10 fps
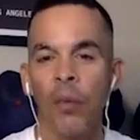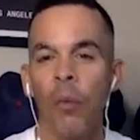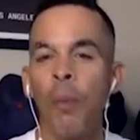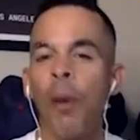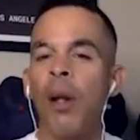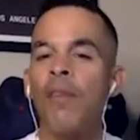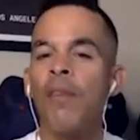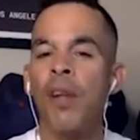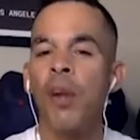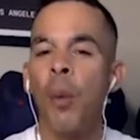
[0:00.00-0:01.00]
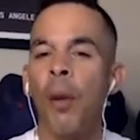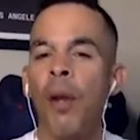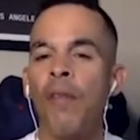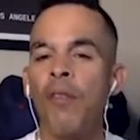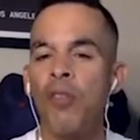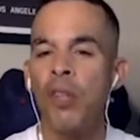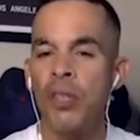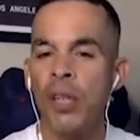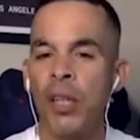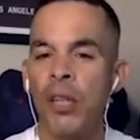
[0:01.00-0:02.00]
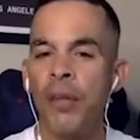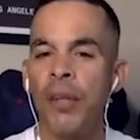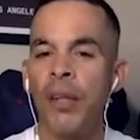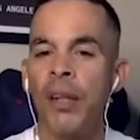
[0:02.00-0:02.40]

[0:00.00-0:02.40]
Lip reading: What part of New Jersey are you in?